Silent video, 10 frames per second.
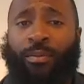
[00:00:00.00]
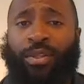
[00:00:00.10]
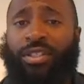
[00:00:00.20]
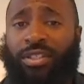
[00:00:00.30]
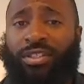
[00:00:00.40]

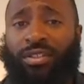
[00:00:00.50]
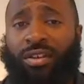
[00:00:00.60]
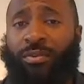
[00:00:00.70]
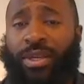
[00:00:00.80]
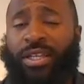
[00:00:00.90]
But this is
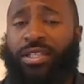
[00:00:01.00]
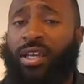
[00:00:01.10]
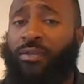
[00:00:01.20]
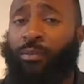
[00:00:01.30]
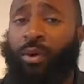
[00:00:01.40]
going to be a
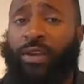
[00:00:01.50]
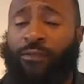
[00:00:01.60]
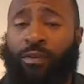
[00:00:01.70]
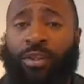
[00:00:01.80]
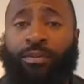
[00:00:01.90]
tough break
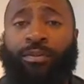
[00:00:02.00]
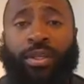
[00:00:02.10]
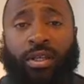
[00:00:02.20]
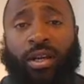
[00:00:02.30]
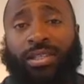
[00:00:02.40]
for them
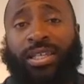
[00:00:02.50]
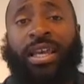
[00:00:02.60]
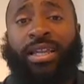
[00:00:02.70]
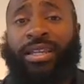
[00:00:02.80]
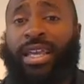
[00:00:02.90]
because
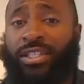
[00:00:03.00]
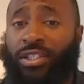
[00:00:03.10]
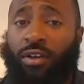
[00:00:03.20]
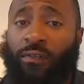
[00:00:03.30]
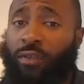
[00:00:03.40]
Nate
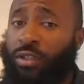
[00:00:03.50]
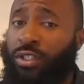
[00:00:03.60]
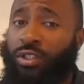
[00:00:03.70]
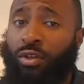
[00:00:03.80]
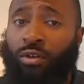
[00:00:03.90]
Sudfeld
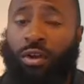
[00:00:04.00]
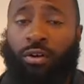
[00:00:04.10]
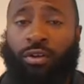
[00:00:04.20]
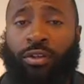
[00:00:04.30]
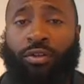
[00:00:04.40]
is no
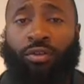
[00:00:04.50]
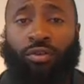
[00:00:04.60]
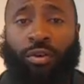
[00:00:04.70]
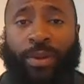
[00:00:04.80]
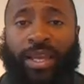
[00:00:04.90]
longer their
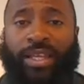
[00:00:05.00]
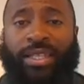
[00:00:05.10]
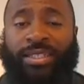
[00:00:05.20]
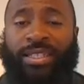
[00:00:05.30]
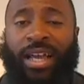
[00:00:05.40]
quarterback.
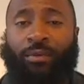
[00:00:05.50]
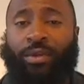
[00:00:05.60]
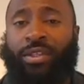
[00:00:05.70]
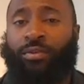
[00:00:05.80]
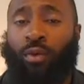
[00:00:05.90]
He is now
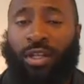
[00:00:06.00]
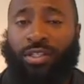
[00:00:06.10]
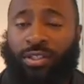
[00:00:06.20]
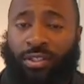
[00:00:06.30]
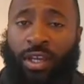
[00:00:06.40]
with the
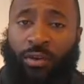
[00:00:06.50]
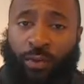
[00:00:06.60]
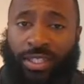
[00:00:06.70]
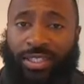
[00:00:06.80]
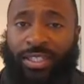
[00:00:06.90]
Washington
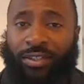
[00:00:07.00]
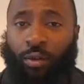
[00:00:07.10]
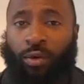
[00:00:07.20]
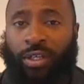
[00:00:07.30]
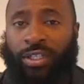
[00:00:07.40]

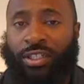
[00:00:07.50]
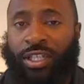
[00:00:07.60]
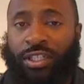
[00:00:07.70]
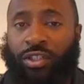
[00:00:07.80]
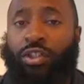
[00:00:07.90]
Redskins
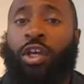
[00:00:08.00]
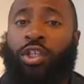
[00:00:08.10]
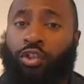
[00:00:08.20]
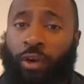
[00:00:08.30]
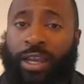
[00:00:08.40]
organization
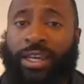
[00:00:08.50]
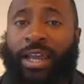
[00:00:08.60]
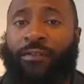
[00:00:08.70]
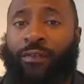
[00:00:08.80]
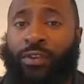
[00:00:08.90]
trying
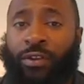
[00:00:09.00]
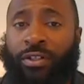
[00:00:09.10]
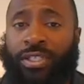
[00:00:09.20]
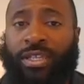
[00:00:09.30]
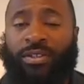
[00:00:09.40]
out for
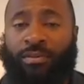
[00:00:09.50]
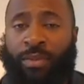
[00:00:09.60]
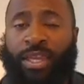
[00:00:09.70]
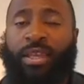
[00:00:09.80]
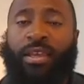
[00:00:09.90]
their team to make